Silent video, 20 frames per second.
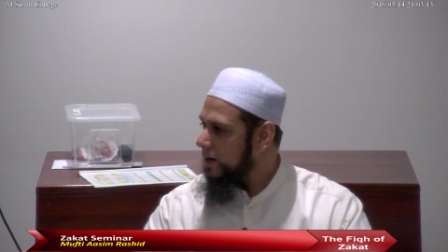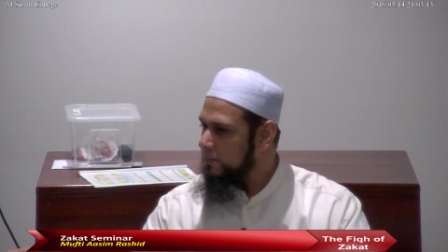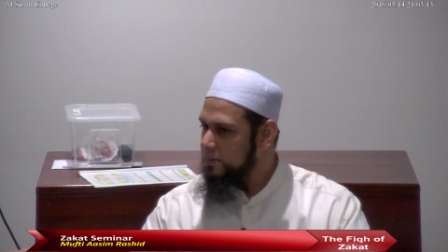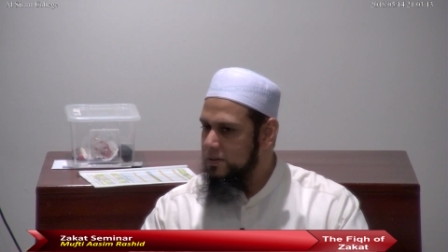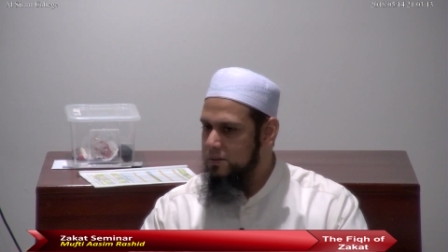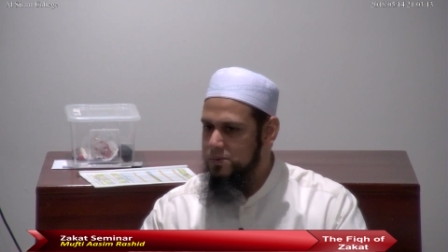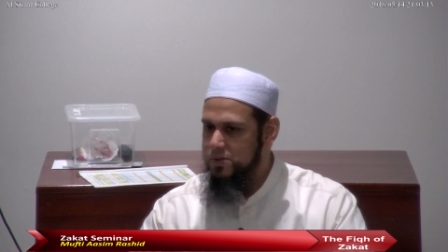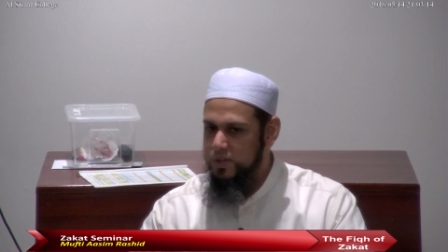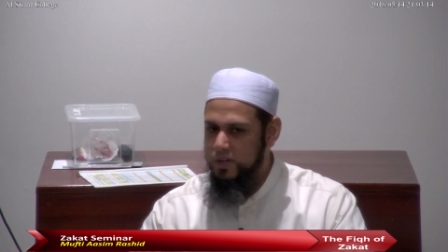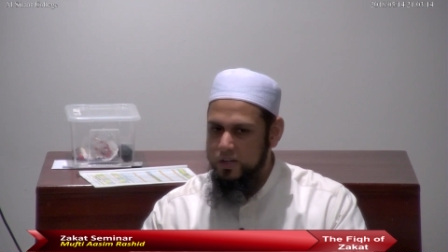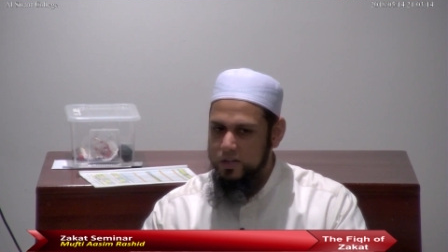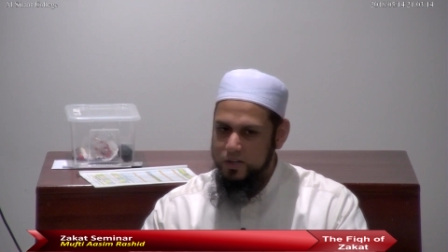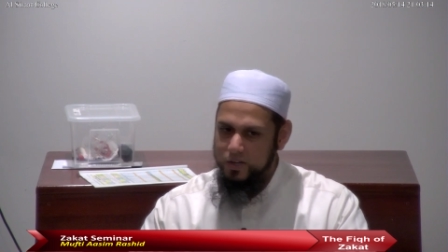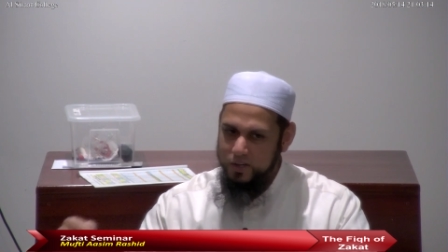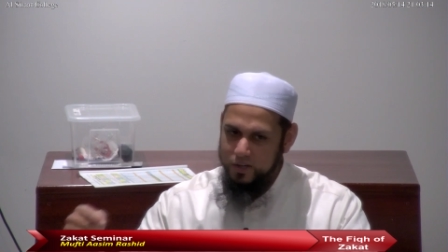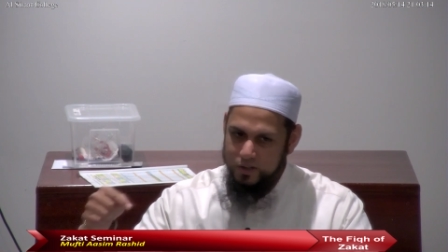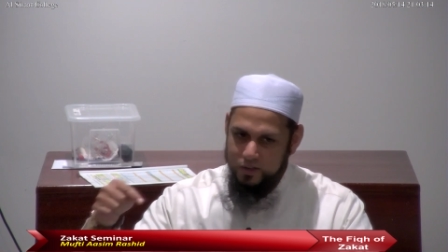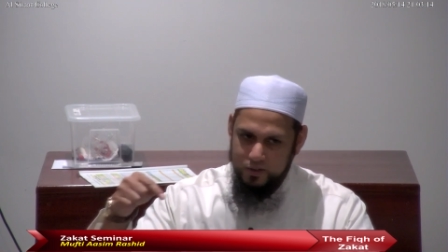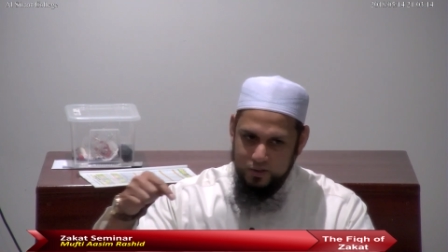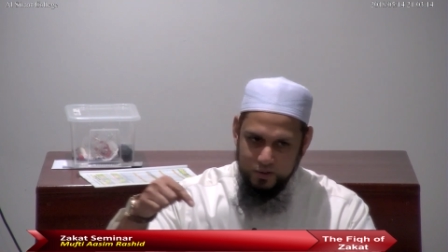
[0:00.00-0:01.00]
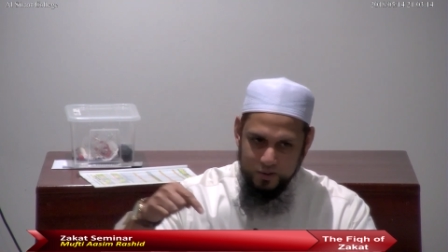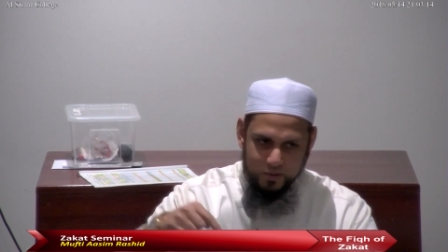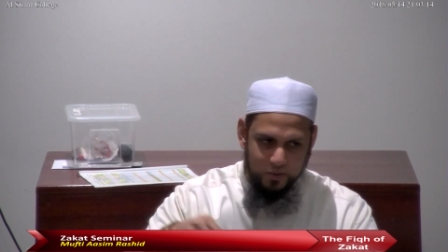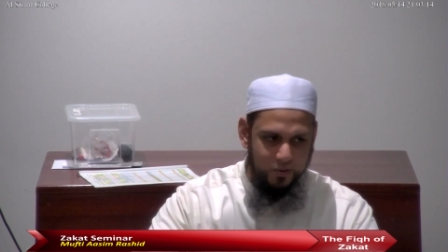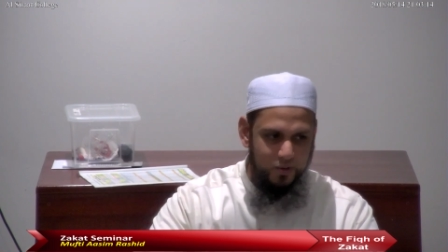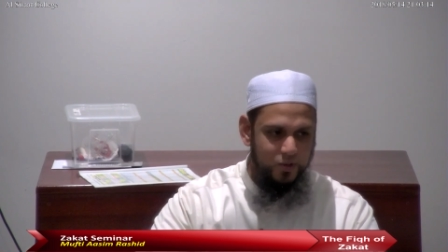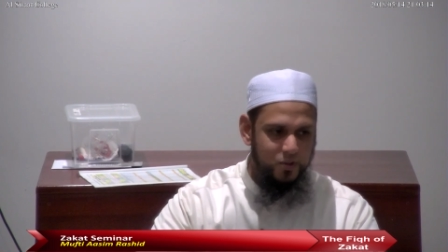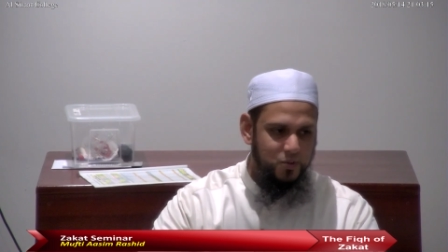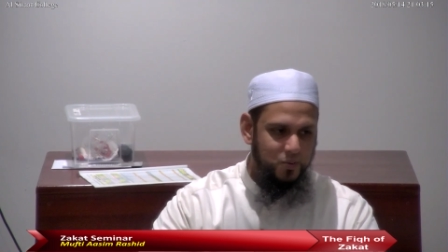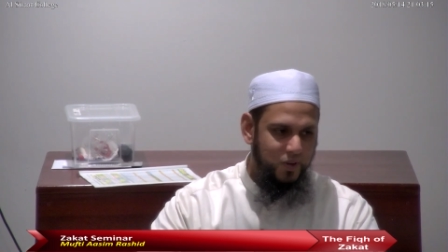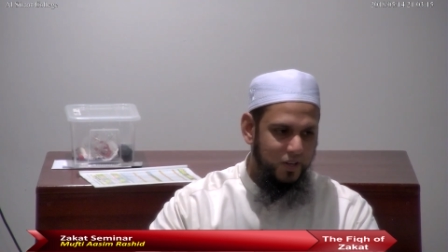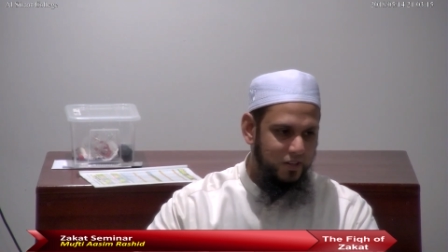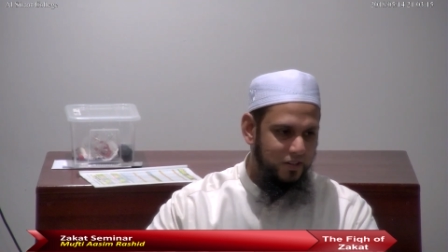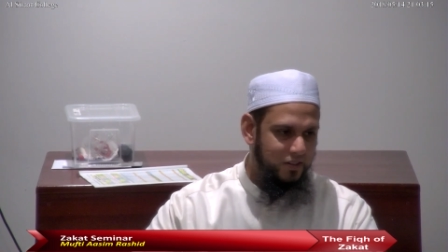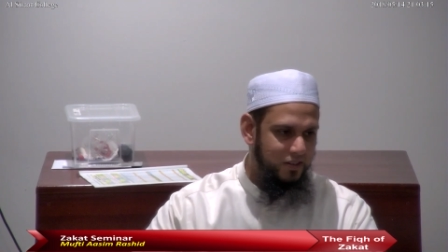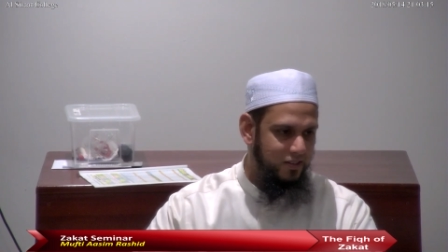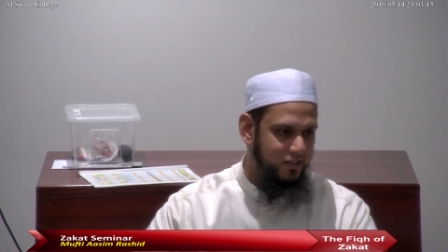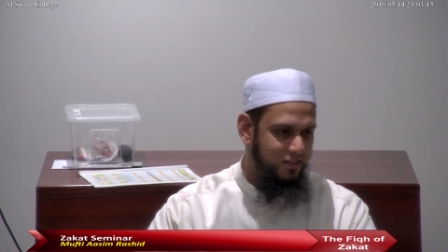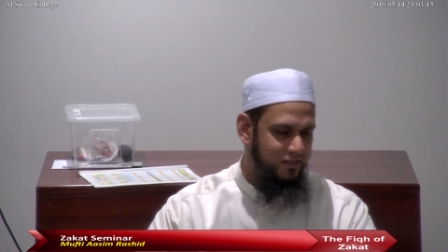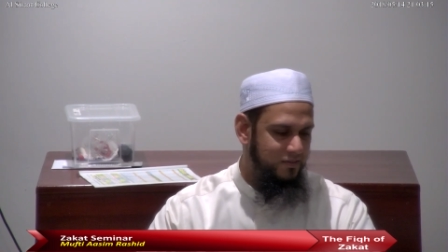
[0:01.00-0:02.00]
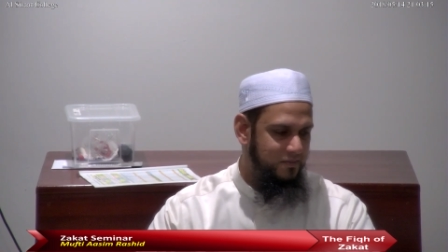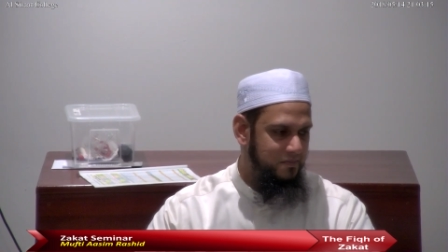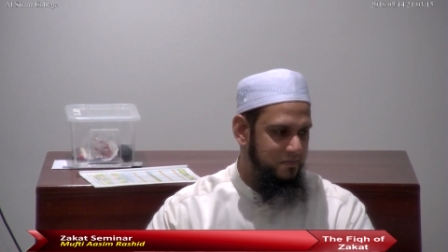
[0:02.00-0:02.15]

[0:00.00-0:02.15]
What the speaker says: problems occur to this wealth.